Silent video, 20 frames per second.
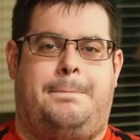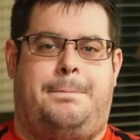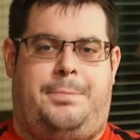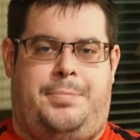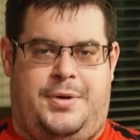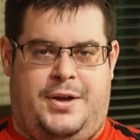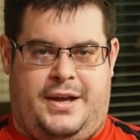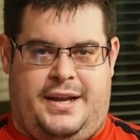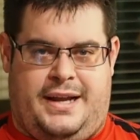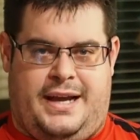
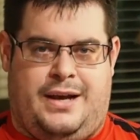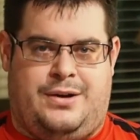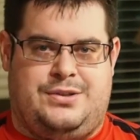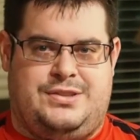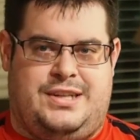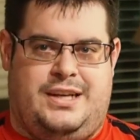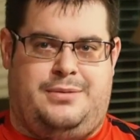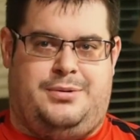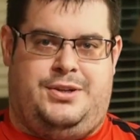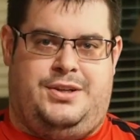But I
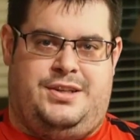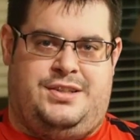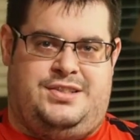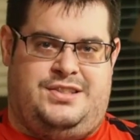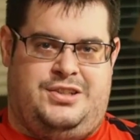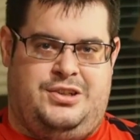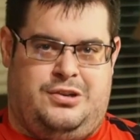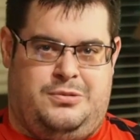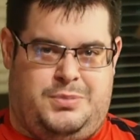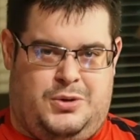was able to
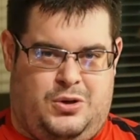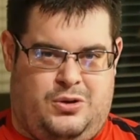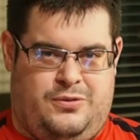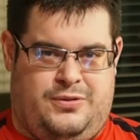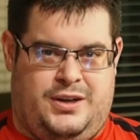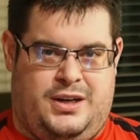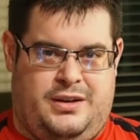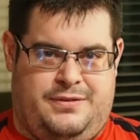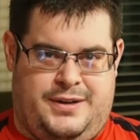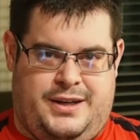still bowl
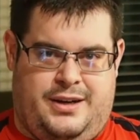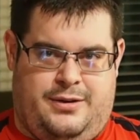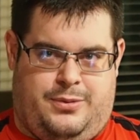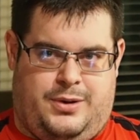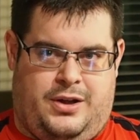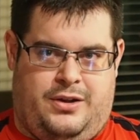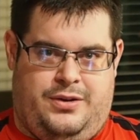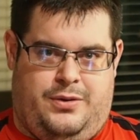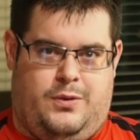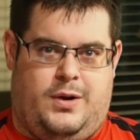very, very
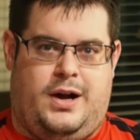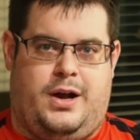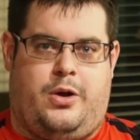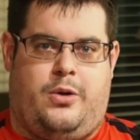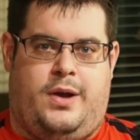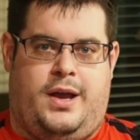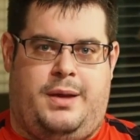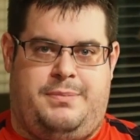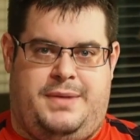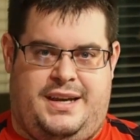well and walk
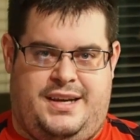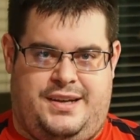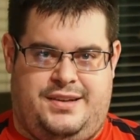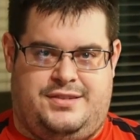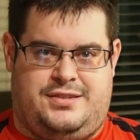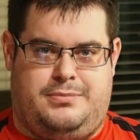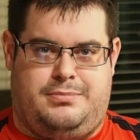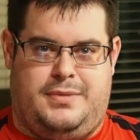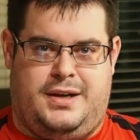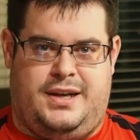away making
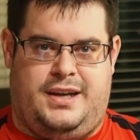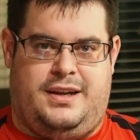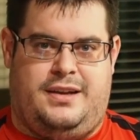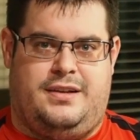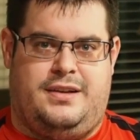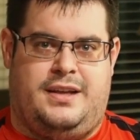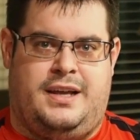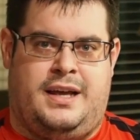some money.